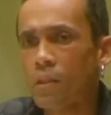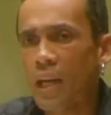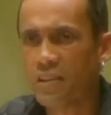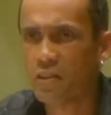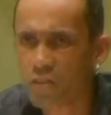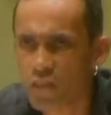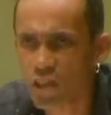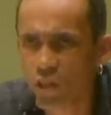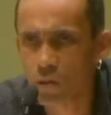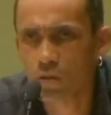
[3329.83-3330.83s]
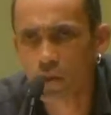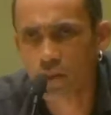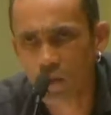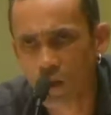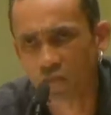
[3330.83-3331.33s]
at the threshold of
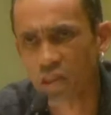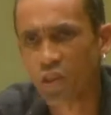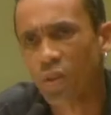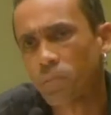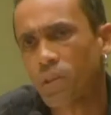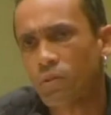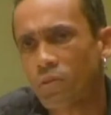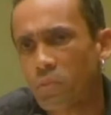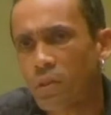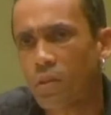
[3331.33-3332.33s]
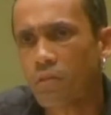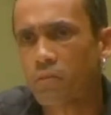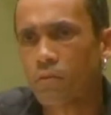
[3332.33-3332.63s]
that coffee shop that you speak of.